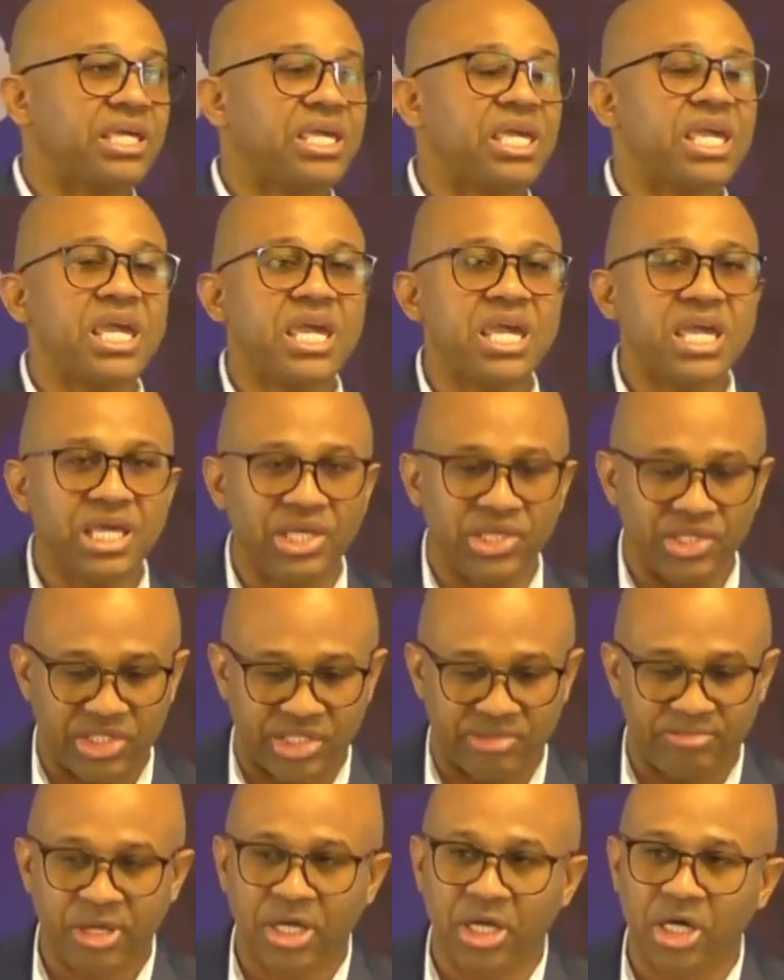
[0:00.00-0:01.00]

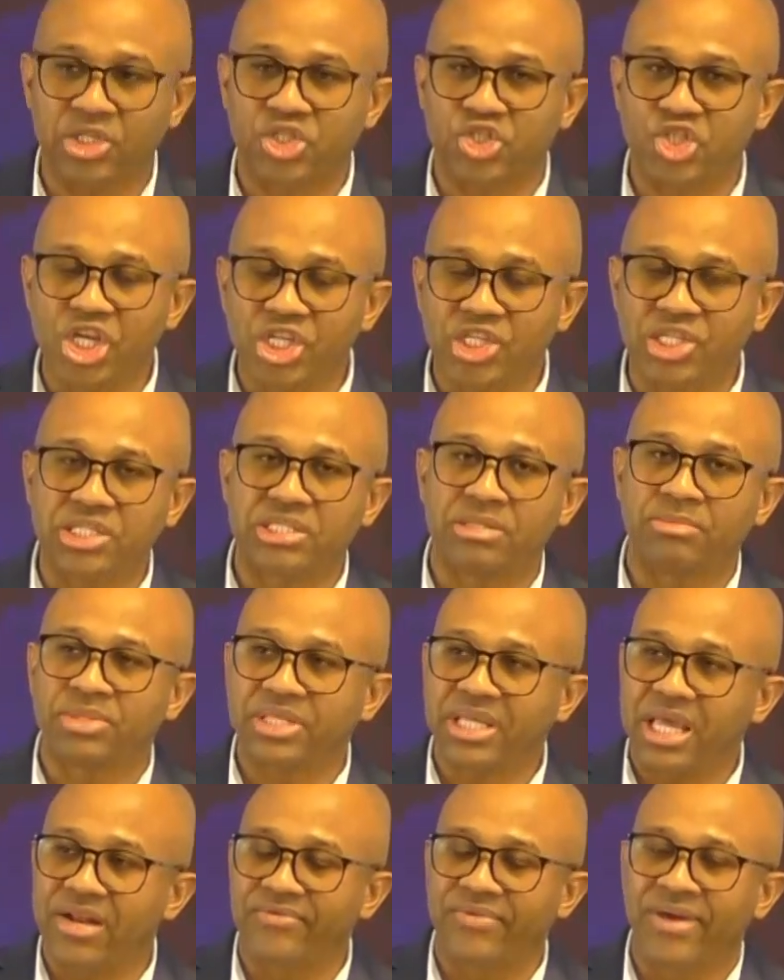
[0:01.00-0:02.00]
keys, because Jesus
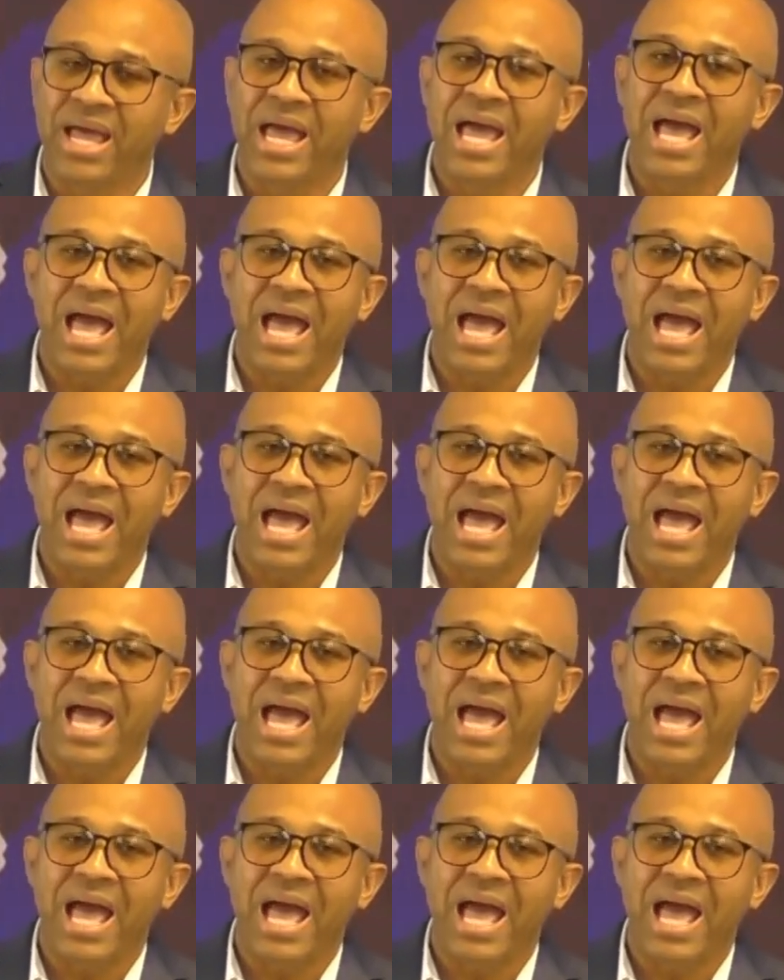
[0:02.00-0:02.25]
himself